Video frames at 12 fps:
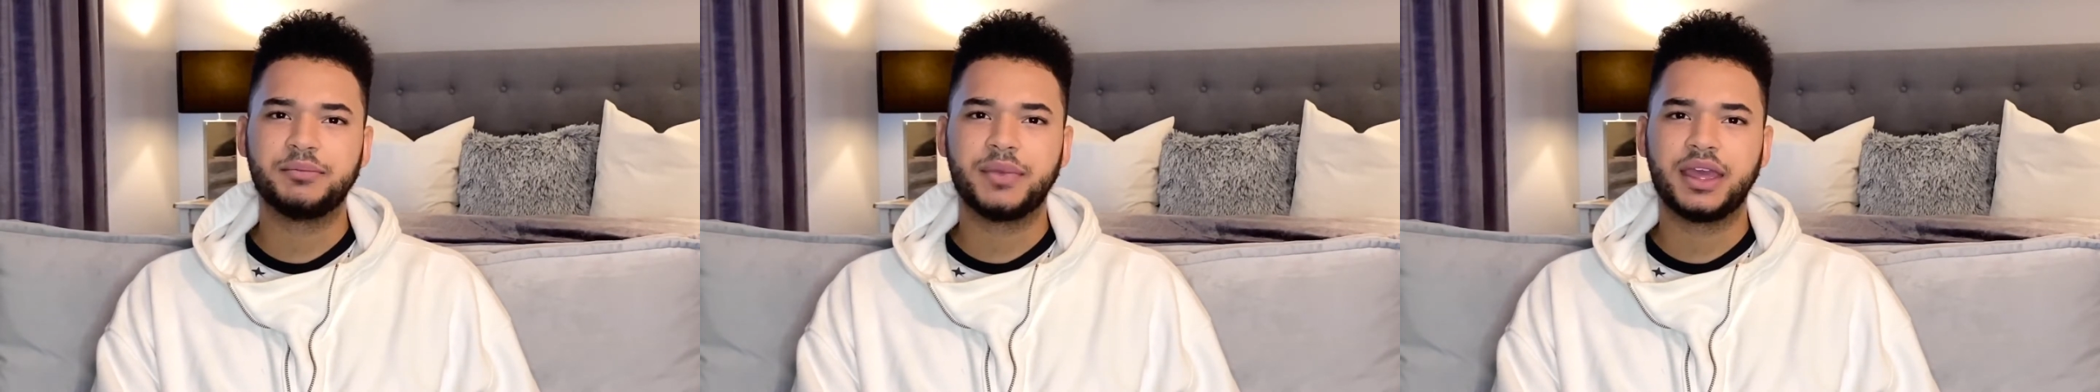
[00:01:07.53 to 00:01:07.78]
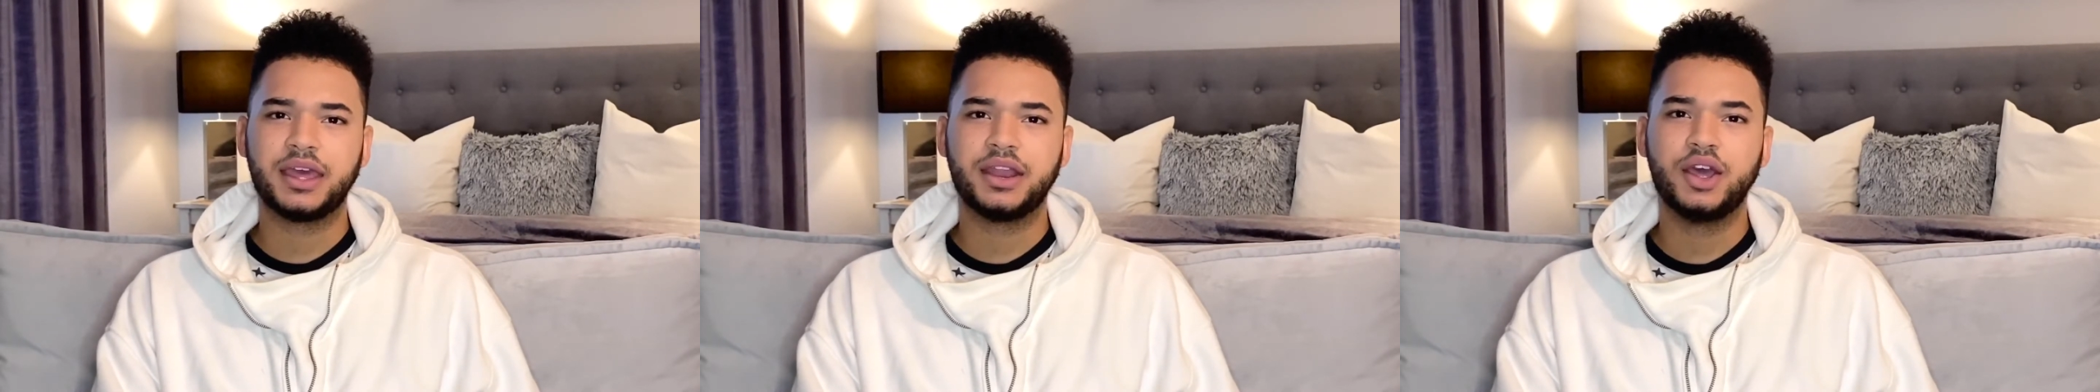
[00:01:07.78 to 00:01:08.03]

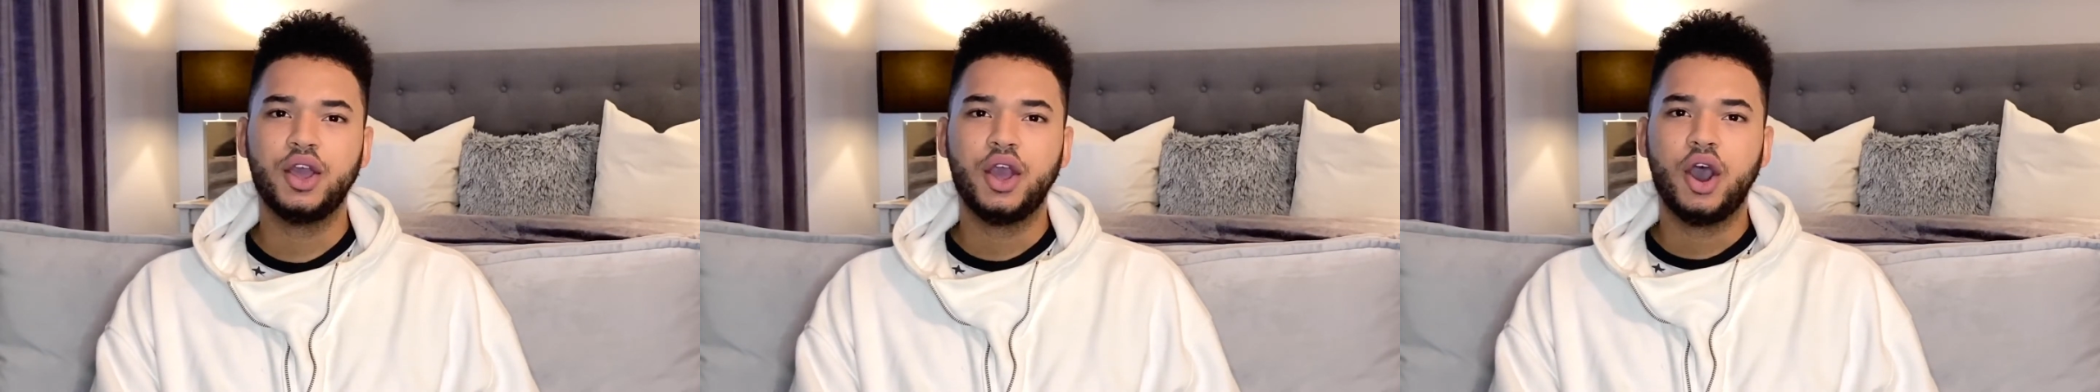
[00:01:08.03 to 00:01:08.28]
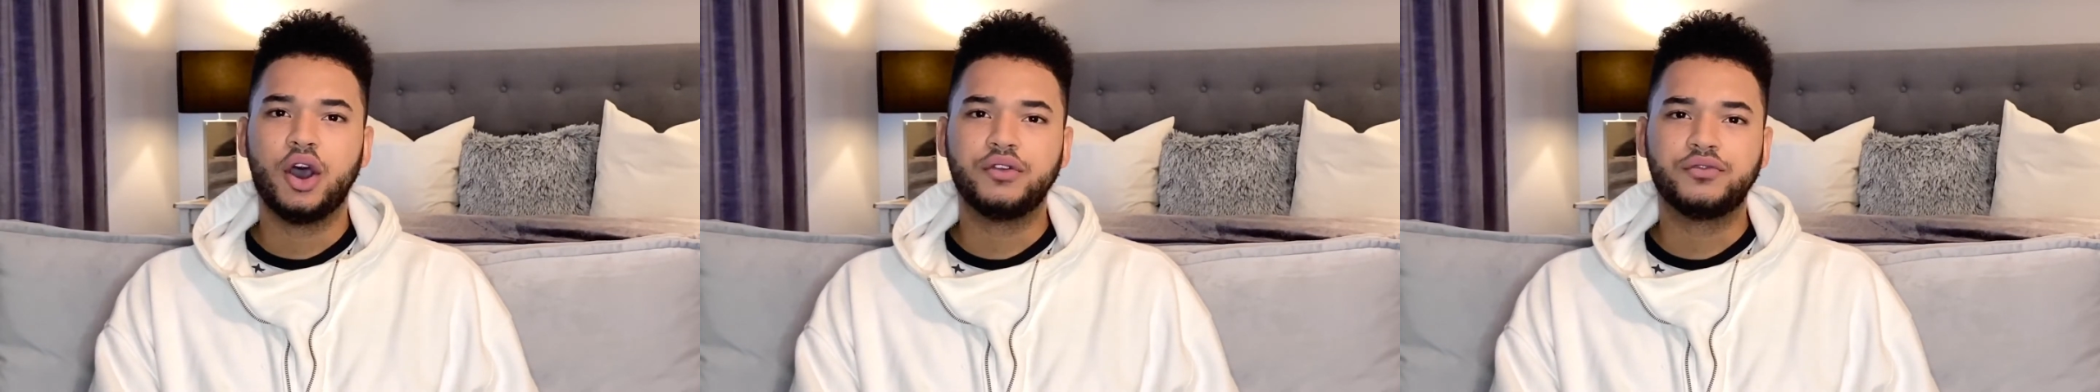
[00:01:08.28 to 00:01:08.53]
And
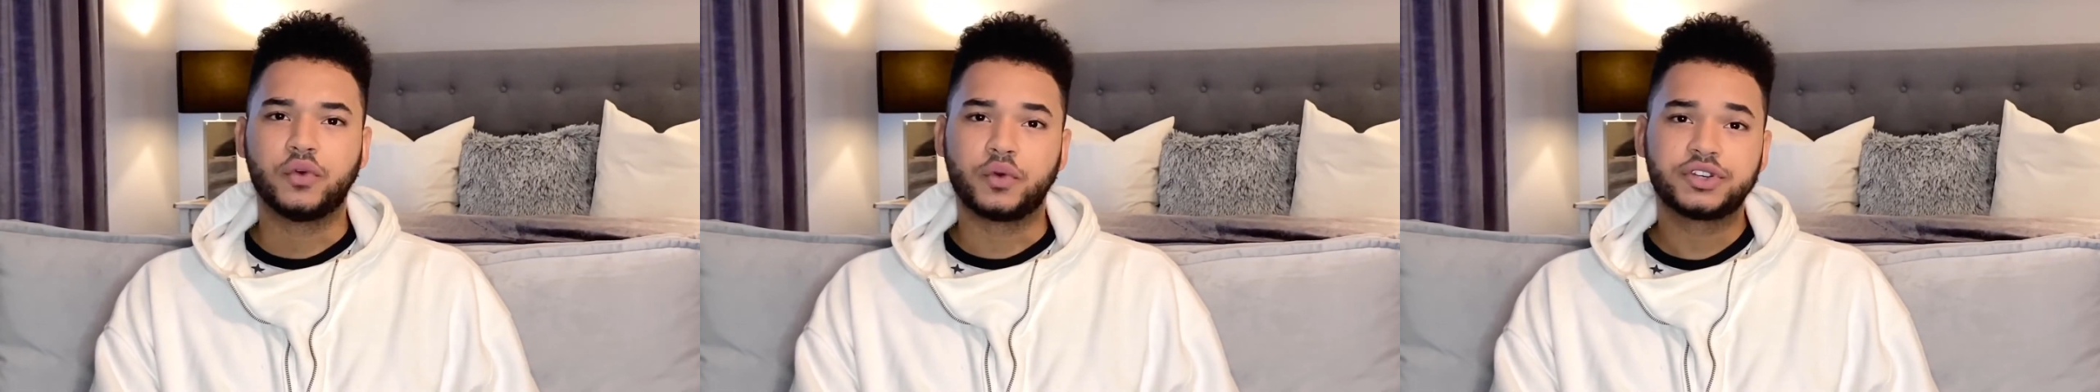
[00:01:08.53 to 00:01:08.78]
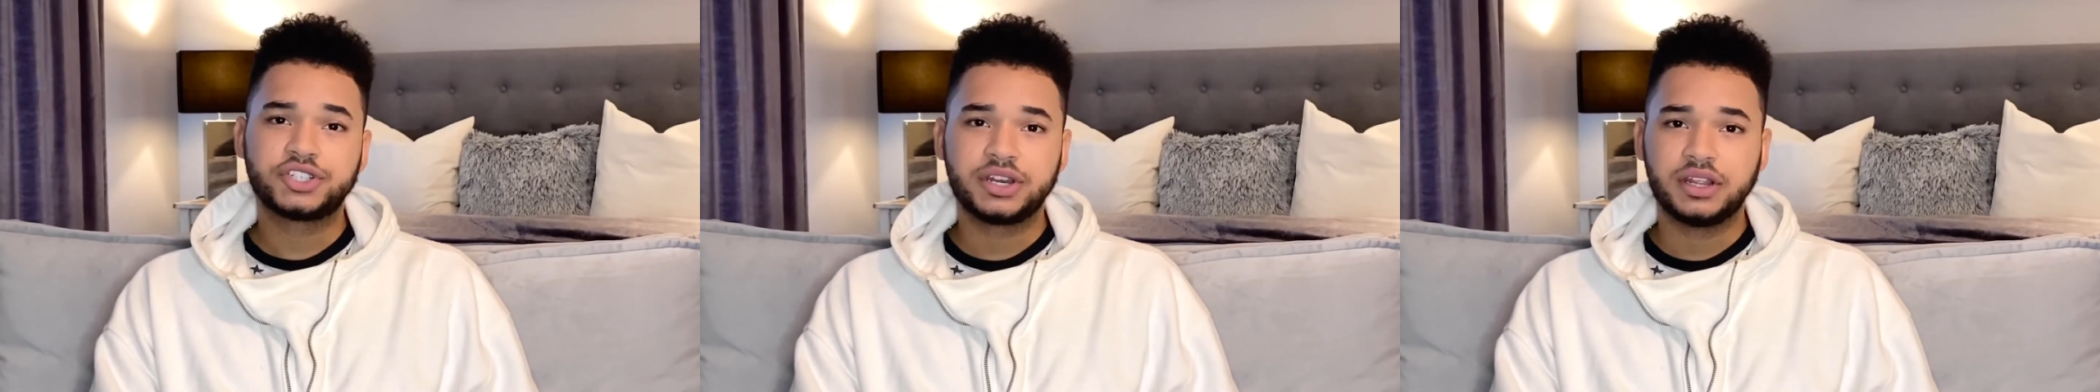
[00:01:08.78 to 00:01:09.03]

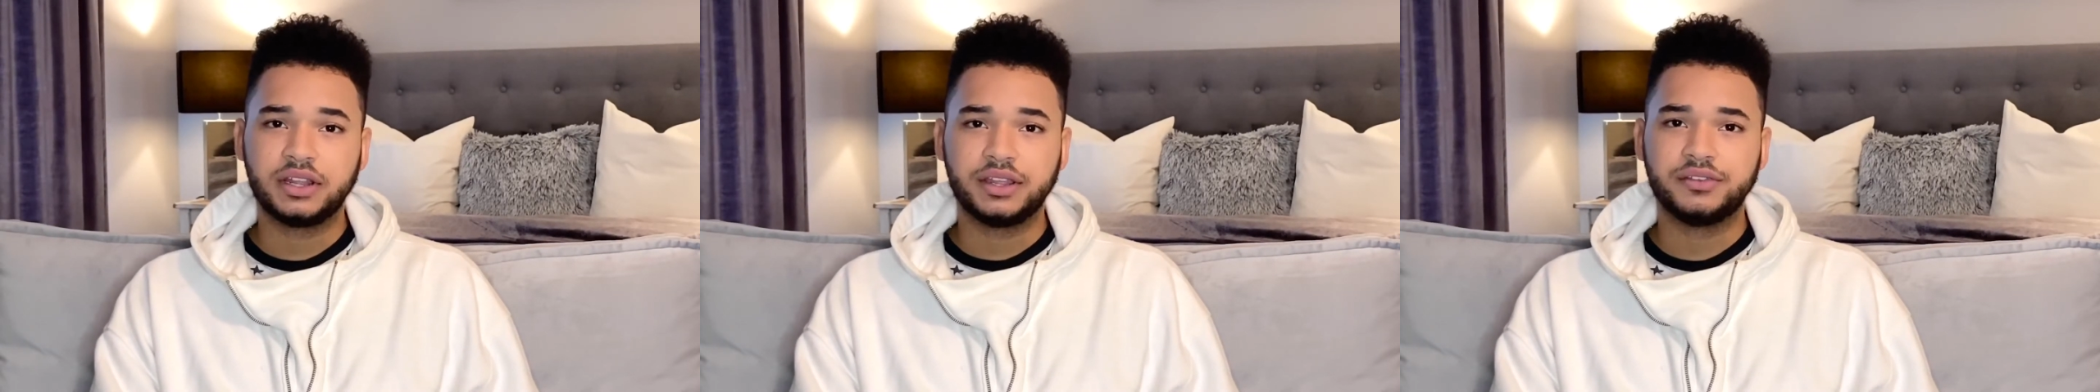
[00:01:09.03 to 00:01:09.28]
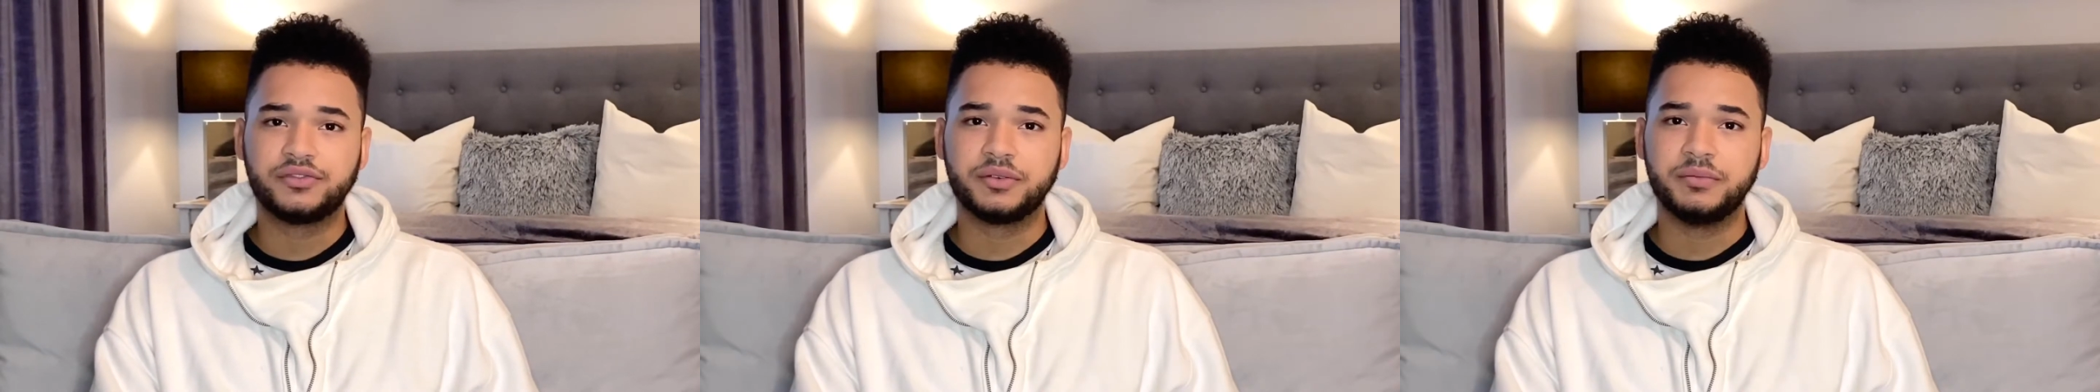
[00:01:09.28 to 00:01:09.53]
unfortunately
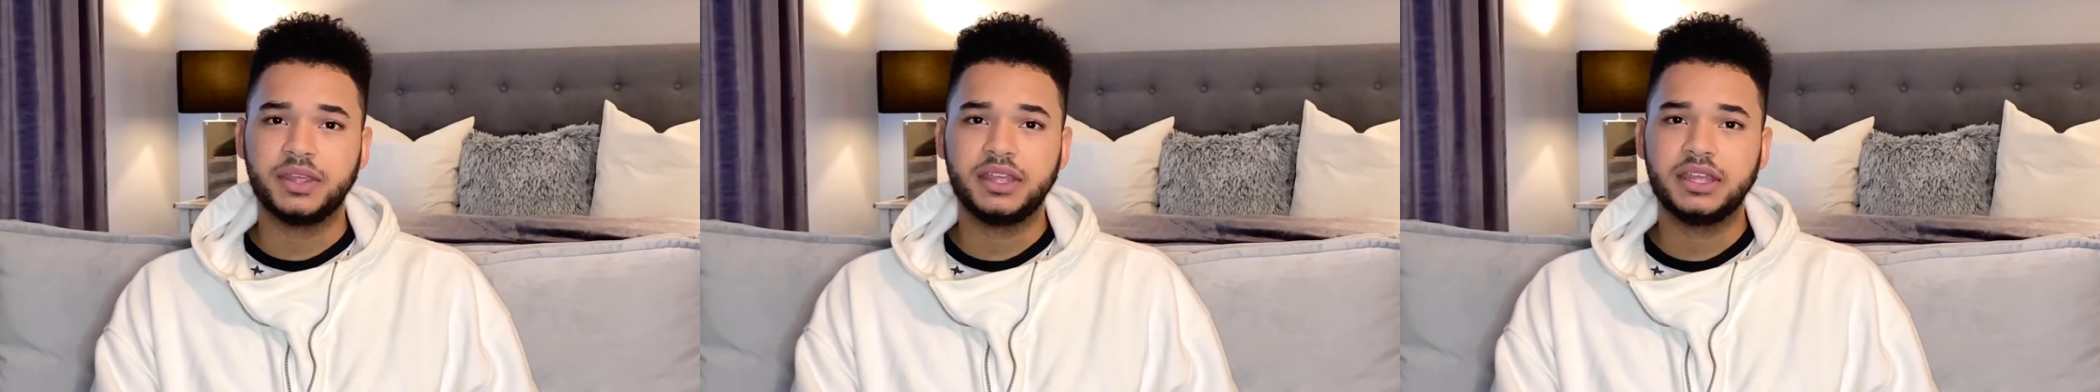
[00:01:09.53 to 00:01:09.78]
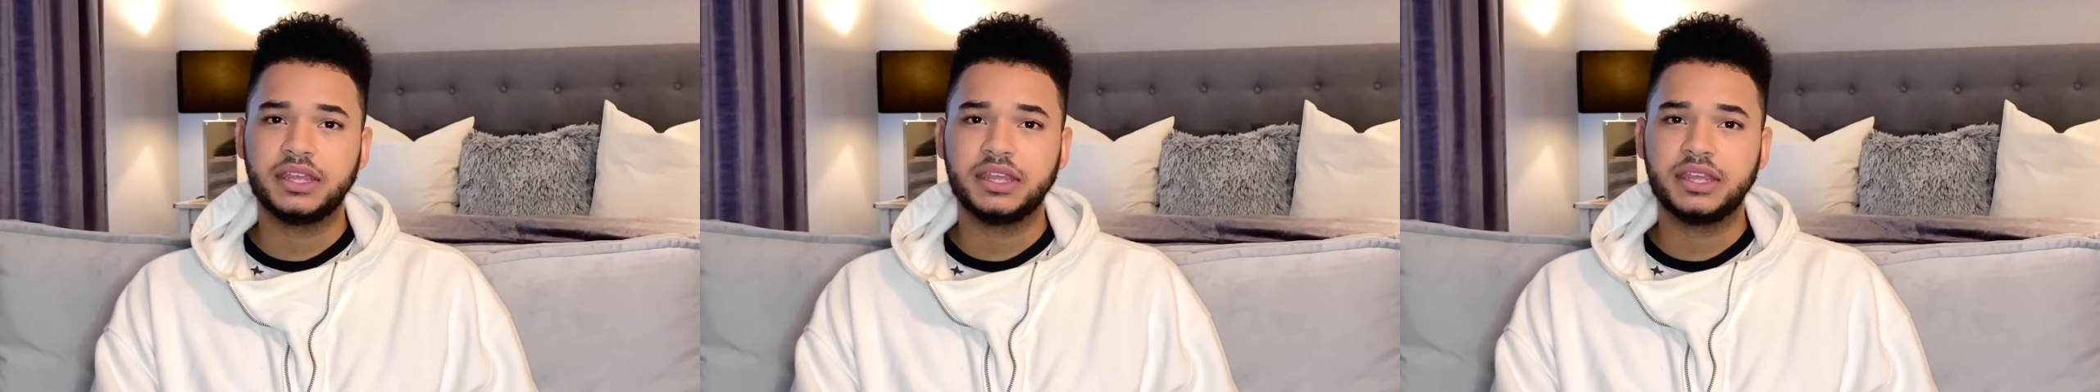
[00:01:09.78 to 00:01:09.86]
for me,